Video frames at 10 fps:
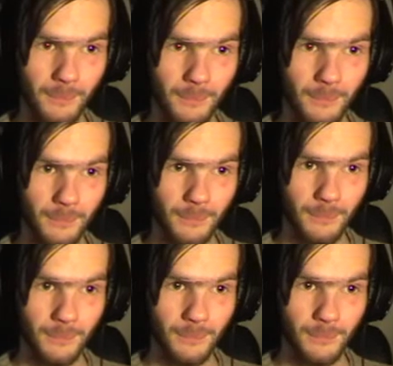
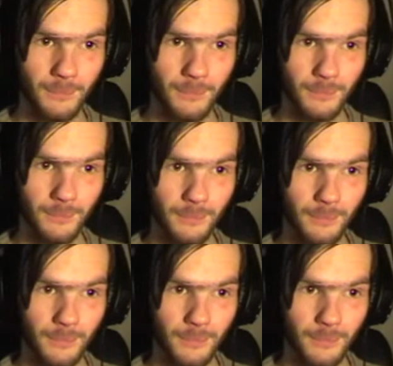
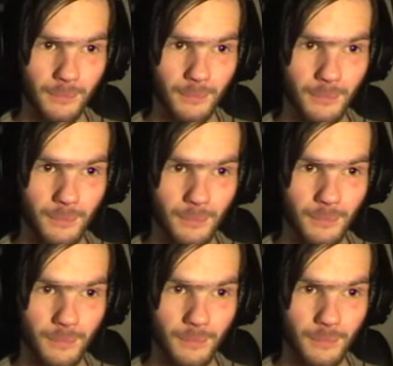
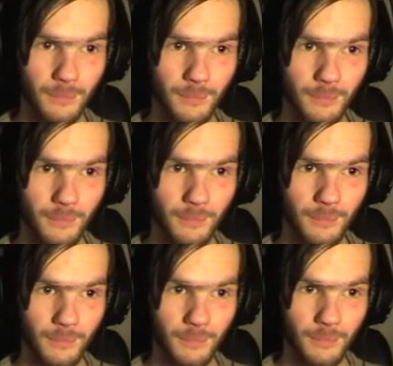
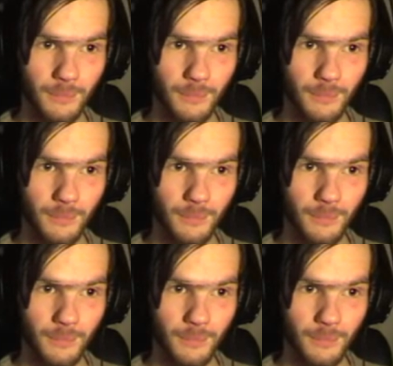Nothing is said.